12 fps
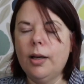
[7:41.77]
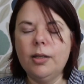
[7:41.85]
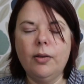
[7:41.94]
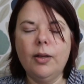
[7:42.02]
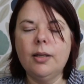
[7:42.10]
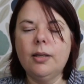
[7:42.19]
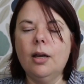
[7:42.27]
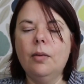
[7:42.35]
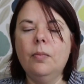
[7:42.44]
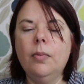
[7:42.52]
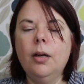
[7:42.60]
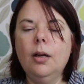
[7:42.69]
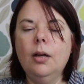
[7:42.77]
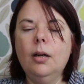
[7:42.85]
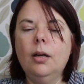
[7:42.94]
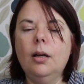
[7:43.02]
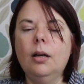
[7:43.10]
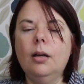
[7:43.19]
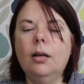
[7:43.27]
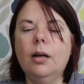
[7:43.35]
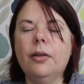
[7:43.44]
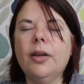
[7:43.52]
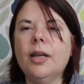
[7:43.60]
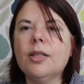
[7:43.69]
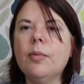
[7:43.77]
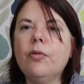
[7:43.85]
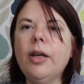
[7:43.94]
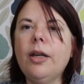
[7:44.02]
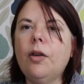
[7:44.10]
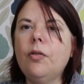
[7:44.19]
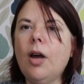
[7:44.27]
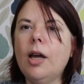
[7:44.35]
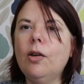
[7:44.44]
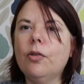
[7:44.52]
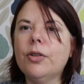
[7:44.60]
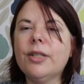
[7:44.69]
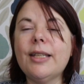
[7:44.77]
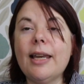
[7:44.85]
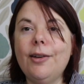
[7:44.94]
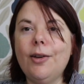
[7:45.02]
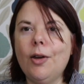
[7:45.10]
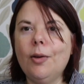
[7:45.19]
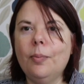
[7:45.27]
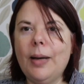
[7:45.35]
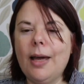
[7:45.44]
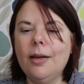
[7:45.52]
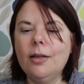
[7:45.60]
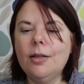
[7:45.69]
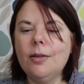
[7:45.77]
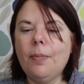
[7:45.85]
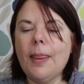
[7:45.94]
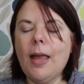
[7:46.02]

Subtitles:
So that's I think it's a merino nylon stellina blend,